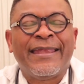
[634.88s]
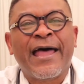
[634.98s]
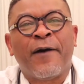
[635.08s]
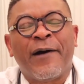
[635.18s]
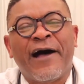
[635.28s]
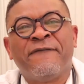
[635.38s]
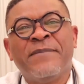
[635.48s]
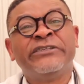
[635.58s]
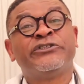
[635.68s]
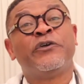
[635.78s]
Now, I've
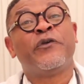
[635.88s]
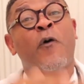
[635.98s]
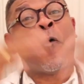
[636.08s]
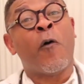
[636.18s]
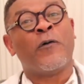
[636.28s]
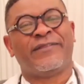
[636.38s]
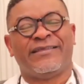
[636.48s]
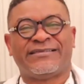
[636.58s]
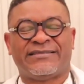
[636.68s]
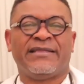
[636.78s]
mentioned all
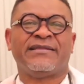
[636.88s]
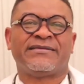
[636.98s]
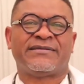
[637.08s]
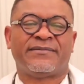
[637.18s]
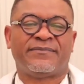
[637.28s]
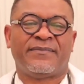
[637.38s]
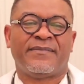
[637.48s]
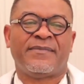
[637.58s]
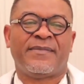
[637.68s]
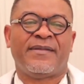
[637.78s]
these things,
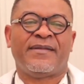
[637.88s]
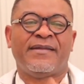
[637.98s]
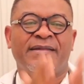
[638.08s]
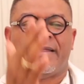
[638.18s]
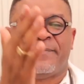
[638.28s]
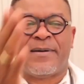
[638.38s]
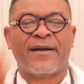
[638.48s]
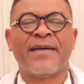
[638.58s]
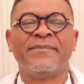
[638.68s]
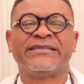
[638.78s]
the
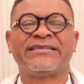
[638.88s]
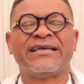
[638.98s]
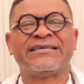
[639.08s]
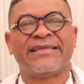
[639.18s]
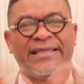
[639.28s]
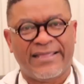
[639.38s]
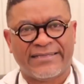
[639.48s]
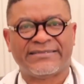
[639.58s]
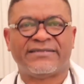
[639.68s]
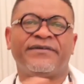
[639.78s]
parameters,
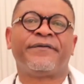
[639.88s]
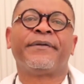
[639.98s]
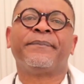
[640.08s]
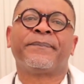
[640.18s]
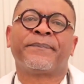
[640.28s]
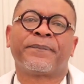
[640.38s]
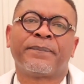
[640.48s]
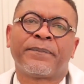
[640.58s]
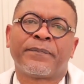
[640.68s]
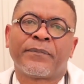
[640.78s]
etc.
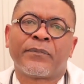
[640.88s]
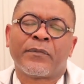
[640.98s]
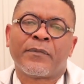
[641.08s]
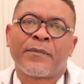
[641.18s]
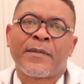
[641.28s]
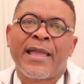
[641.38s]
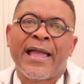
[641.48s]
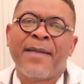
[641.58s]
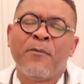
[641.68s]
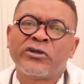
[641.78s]

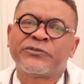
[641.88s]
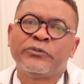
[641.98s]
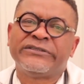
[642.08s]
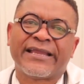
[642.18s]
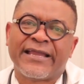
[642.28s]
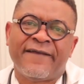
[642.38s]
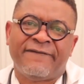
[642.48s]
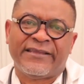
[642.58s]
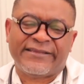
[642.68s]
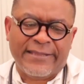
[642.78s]
I must put a
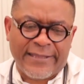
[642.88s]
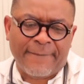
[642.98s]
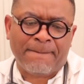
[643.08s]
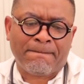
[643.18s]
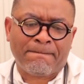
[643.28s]
caveat here.